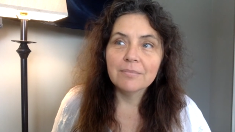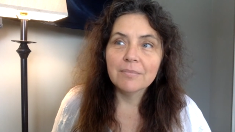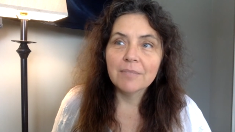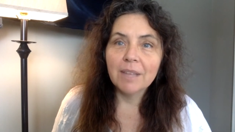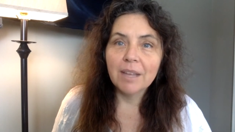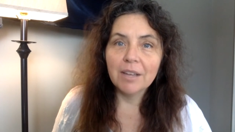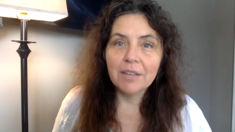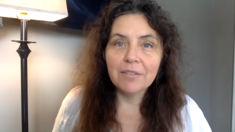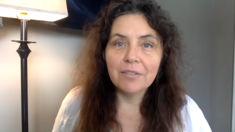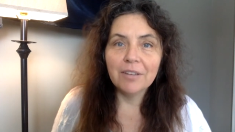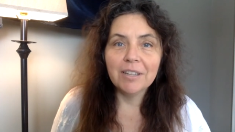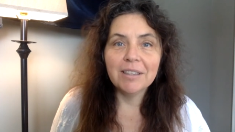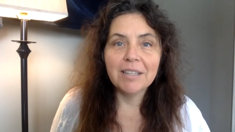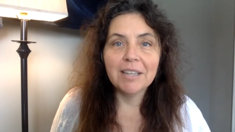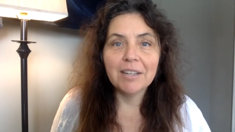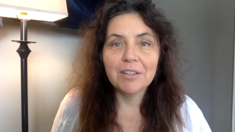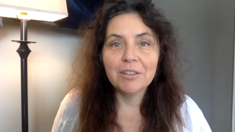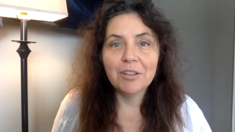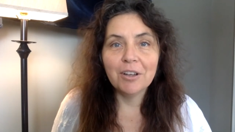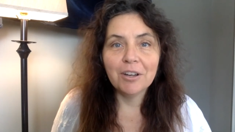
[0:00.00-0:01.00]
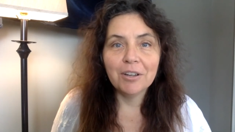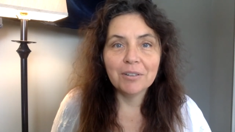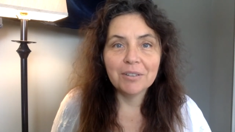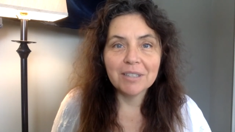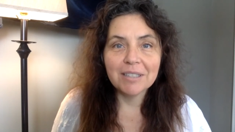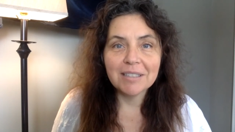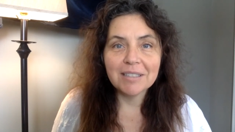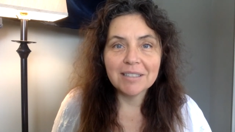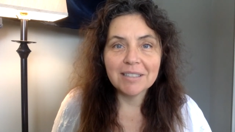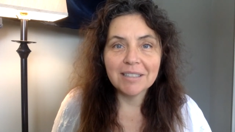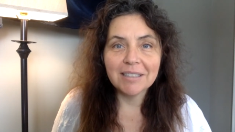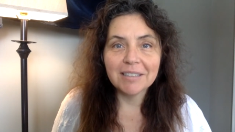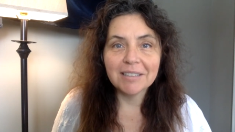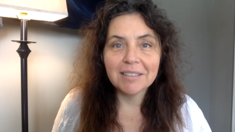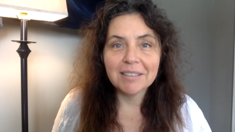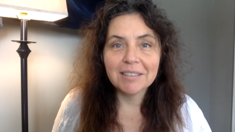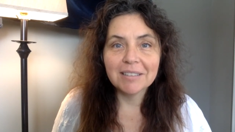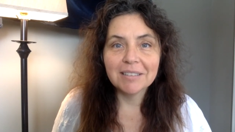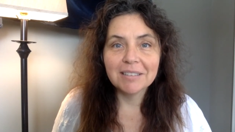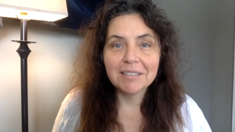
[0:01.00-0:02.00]
I find that a lot these
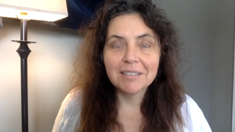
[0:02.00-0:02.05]
days,